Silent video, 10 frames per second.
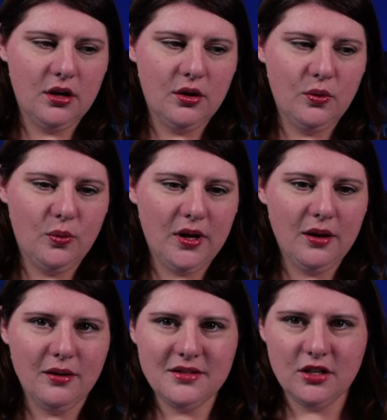we
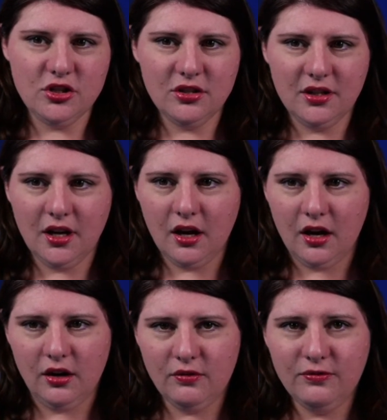essentially got
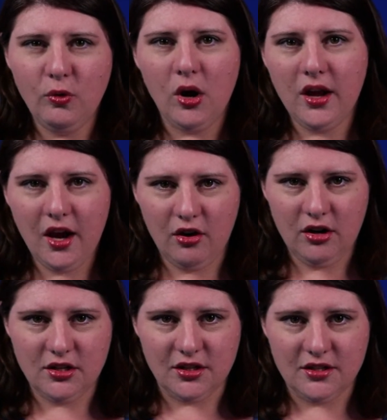4
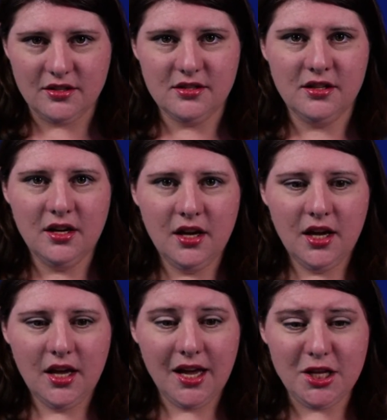characters
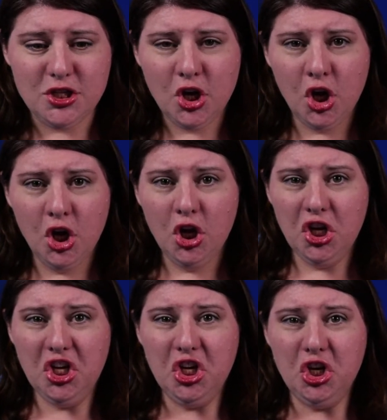in this
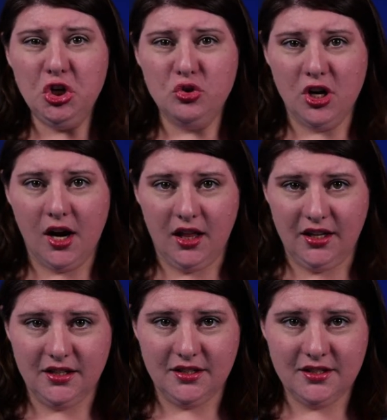huge
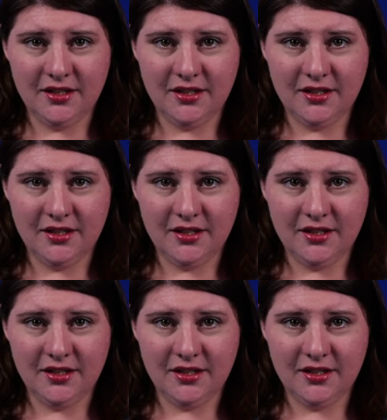island.